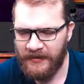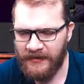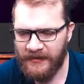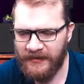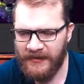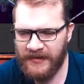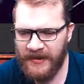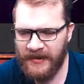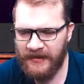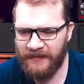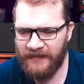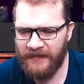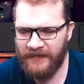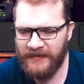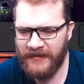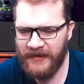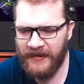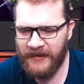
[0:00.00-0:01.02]
So I just kind of
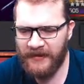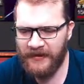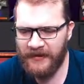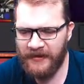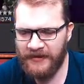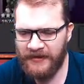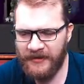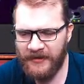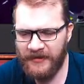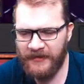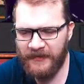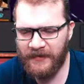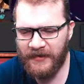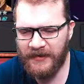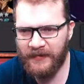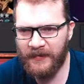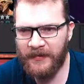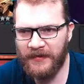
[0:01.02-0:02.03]
use that energy to
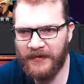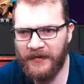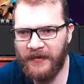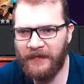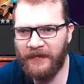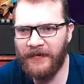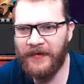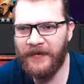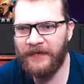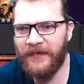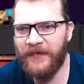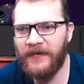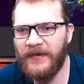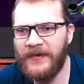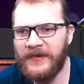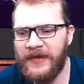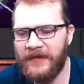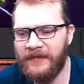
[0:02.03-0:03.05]
explore the lower
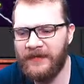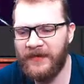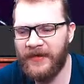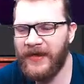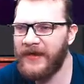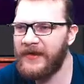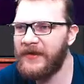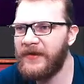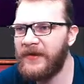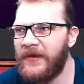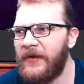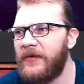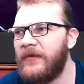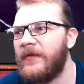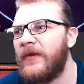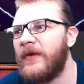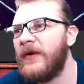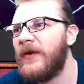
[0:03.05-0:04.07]
difficulty stuff to get, you
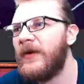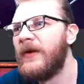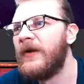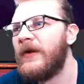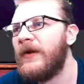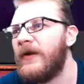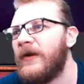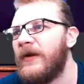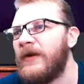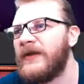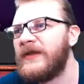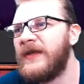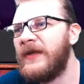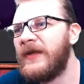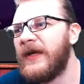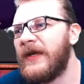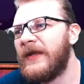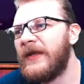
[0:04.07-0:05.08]
know, you
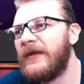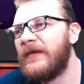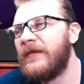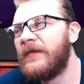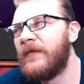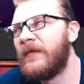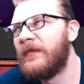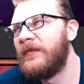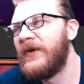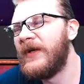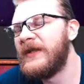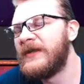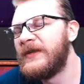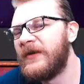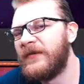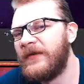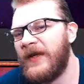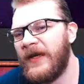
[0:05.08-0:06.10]
still get
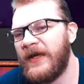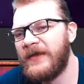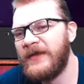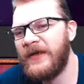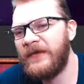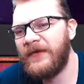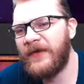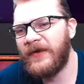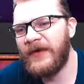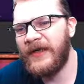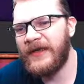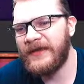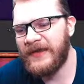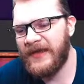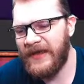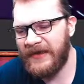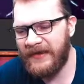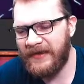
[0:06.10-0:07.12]
bits of like TFR
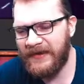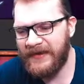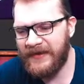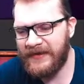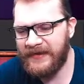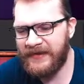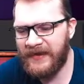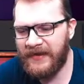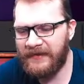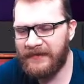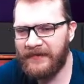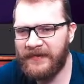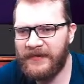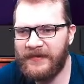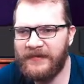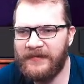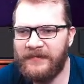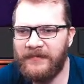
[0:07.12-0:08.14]
class catalyst stuff
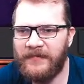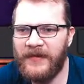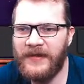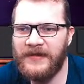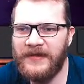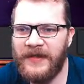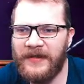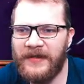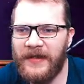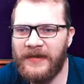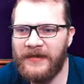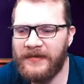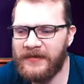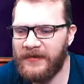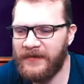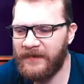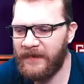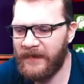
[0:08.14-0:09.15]
and things like that.
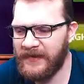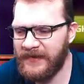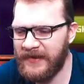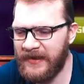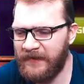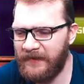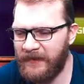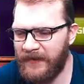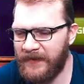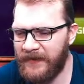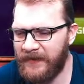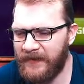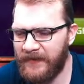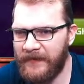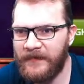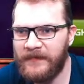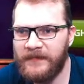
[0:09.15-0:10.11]
So it's kind of worth it.